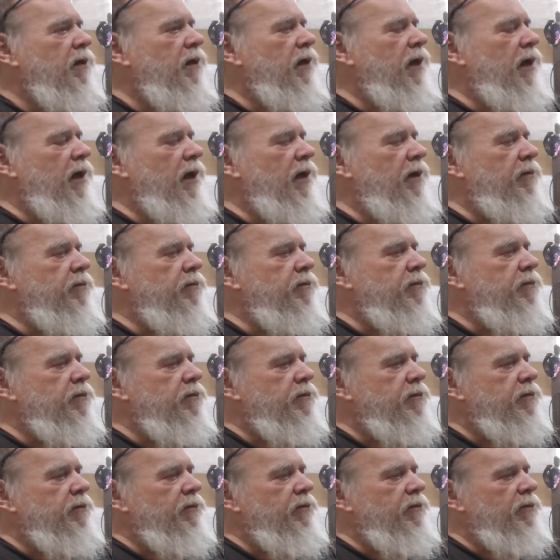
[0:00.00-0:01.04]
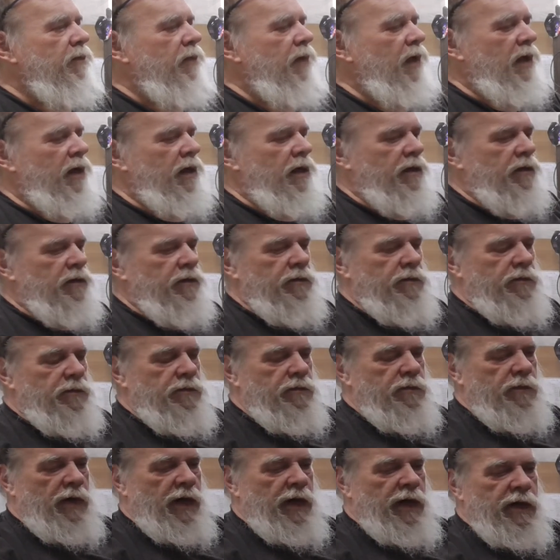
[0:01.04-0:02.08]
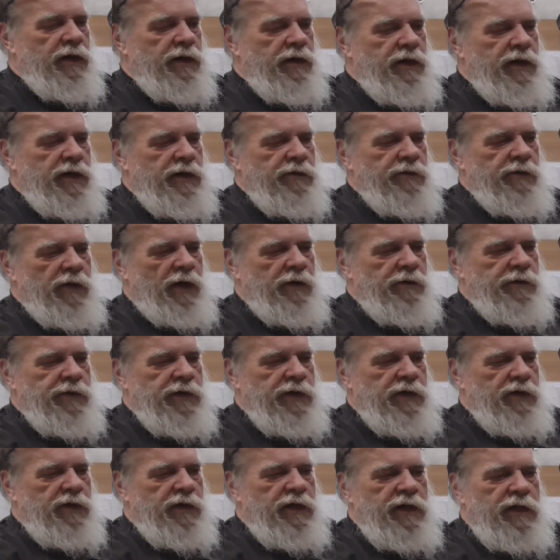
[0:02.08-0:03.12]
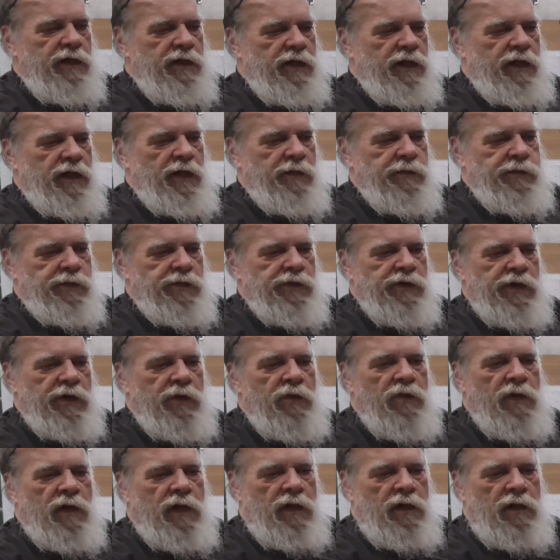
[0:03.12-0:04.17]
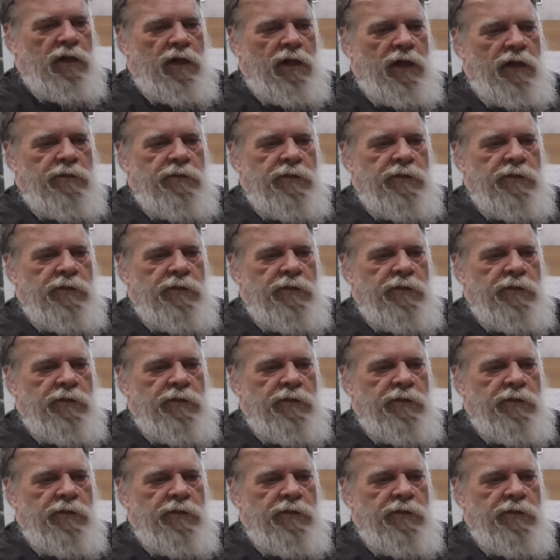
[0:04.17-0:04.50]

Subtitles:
Um, my feet are healing up really well.